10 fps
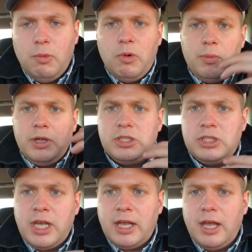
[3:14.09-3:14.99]
When we
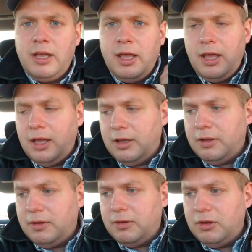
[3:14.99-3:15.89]
stick
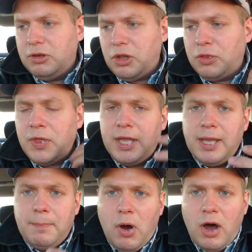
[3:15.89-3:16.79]
to
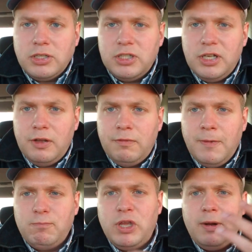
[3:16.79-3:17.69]
thinking positive
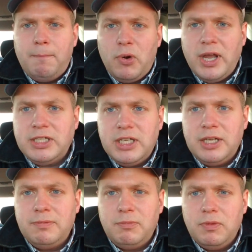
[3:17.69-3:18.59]
and
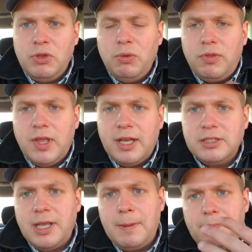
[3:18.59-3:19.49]
embracing new
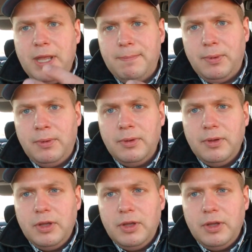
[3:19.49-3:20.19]
things and people,